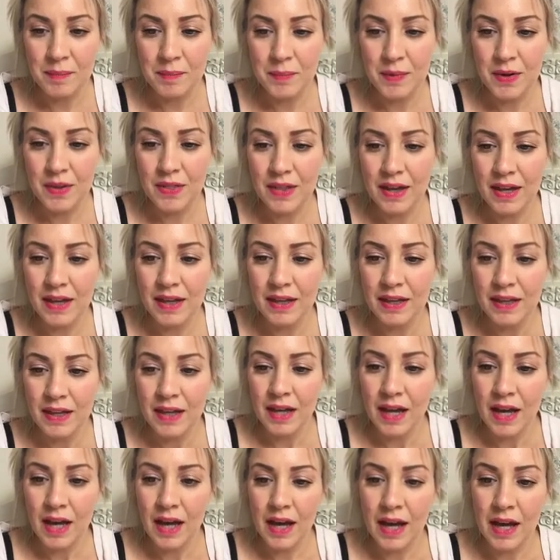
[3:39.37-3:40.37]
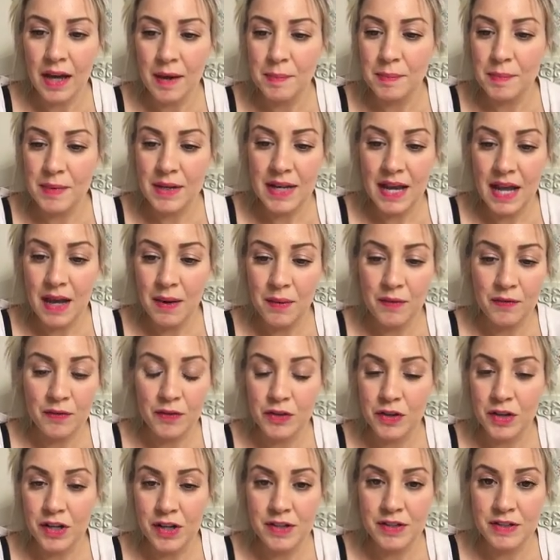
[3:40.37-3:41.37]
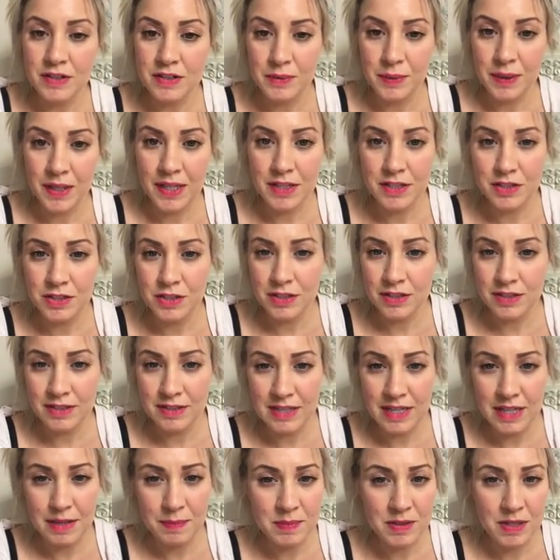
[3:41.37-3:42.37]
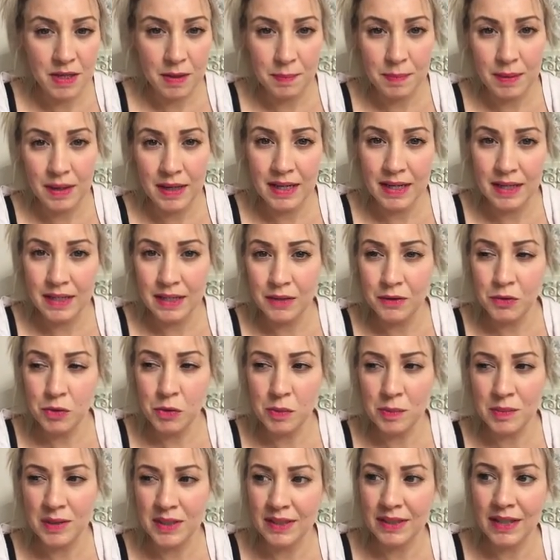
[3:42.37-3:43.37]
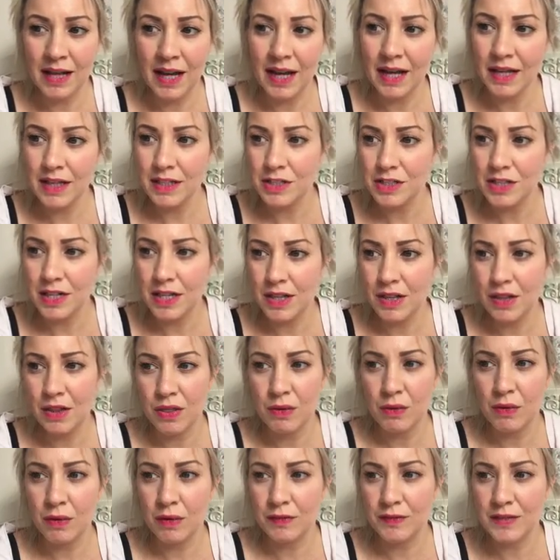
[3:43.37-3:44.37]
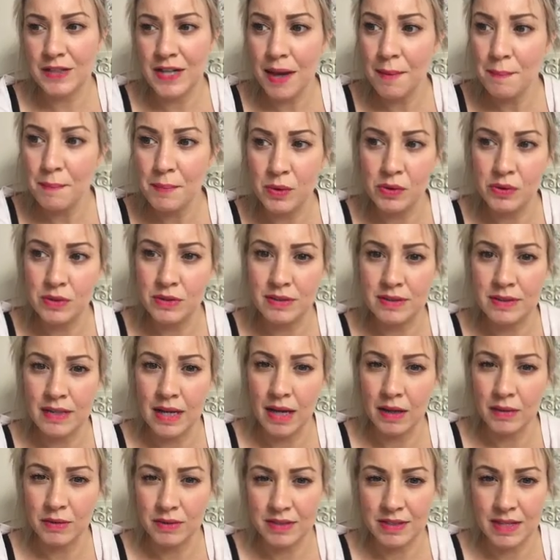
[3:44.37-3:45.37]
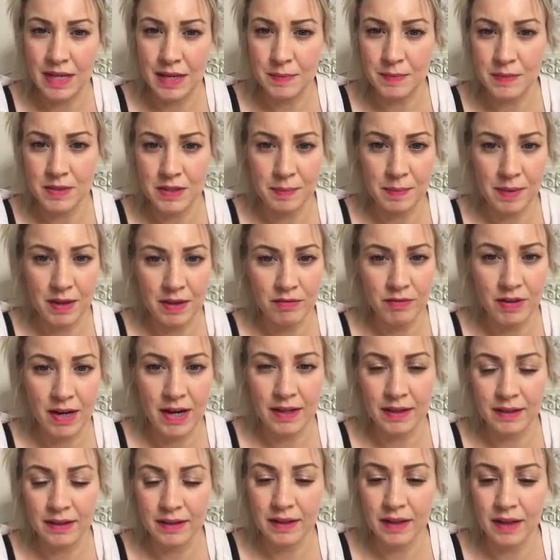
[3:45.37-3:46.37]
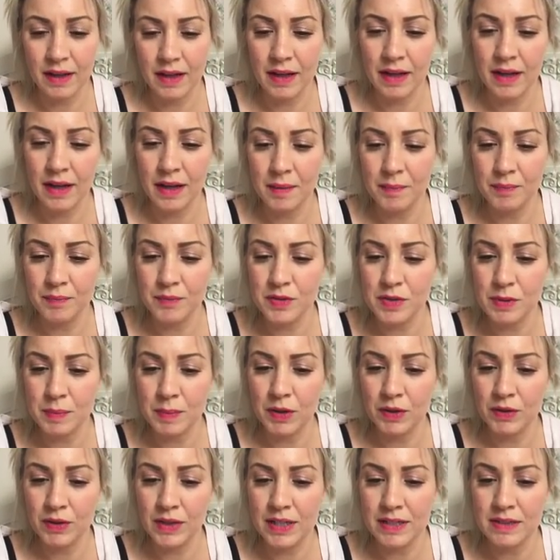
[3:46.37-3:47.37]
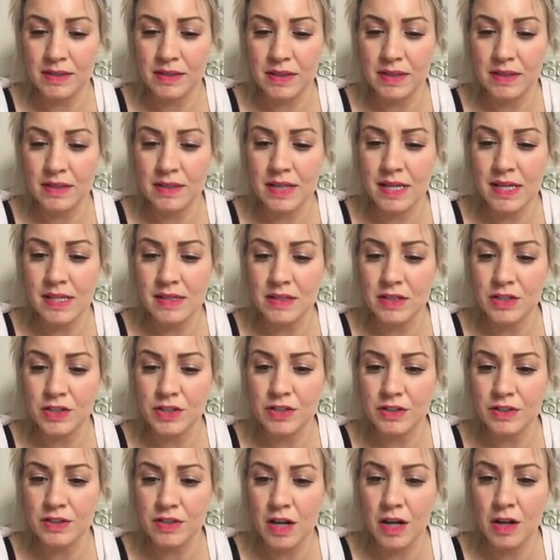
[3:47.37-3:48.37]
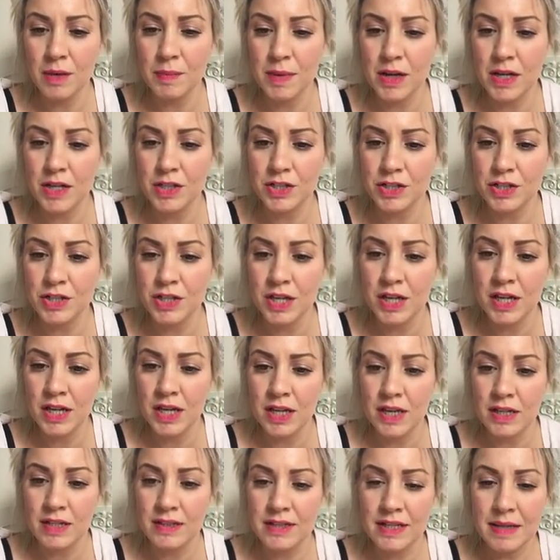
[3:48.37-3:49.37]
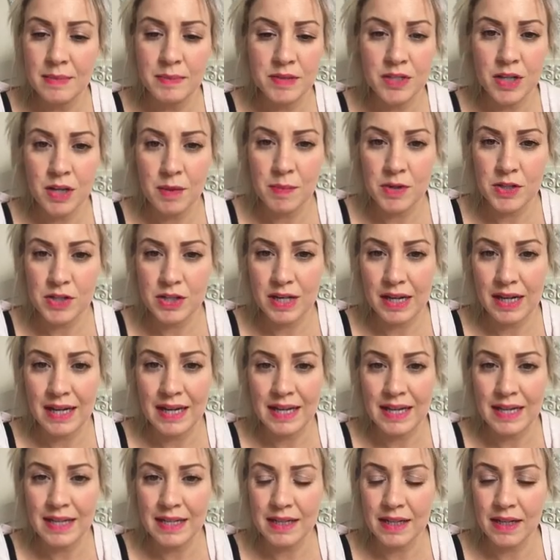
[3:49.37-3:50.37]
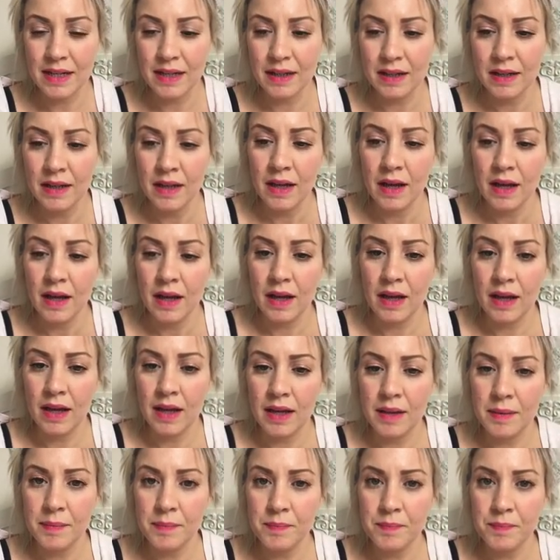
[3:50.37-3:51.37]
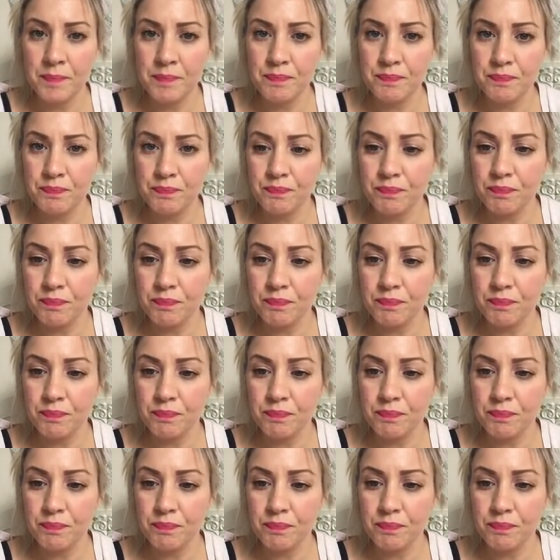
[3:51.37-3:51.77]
with it. But now I've got used to it, it just seems completely normal, and actually the thought of tampons now seems a bit rank, to be honest, because these are just seem so much cleaner. And